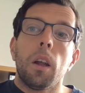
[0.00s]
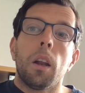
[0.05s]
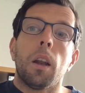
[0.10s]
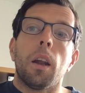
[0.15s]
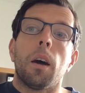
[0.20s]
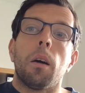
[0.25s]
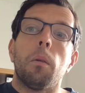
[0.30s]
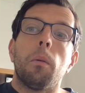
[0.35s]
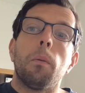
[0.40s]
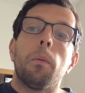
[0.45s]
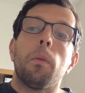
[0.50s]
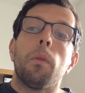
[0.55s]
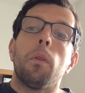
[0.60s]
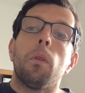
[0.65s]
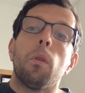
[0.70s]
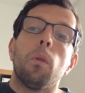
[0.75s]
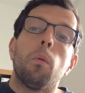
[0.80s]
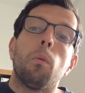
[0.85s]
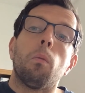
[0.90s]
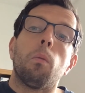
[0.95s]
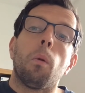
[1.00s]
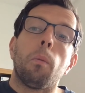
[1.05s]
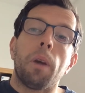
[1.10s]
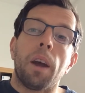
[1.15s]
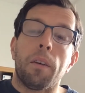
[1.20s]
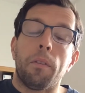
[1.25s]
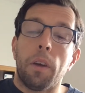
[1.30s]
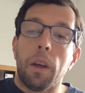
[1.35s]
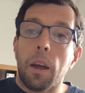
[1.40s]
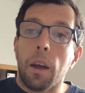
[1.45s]
Now, what we
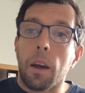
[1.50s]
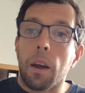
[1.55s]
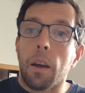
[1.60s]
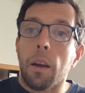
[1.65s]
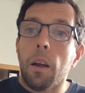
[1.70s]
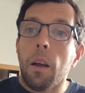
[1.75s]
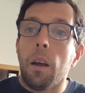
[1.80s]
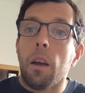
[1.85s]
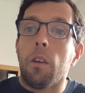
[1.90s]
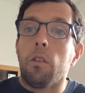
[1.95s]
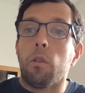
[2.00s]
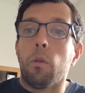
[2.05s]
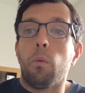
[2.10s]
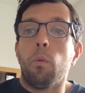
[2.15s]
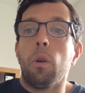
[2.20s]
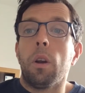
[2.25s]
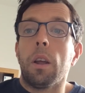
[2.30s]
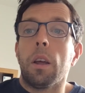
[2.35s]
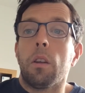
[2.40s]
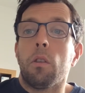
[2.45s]
have here is a really